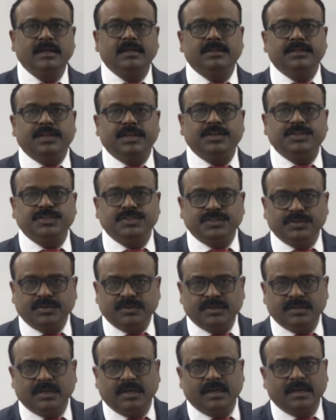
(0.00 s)
They
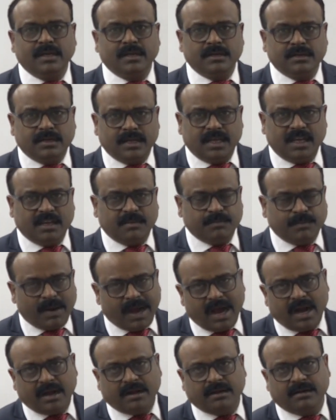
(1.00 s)
should take
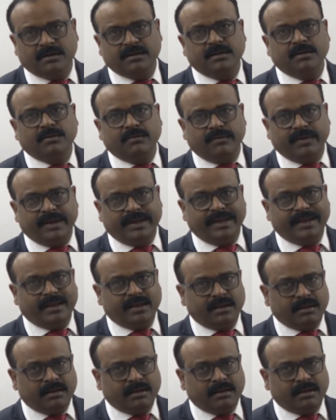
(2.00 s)
part very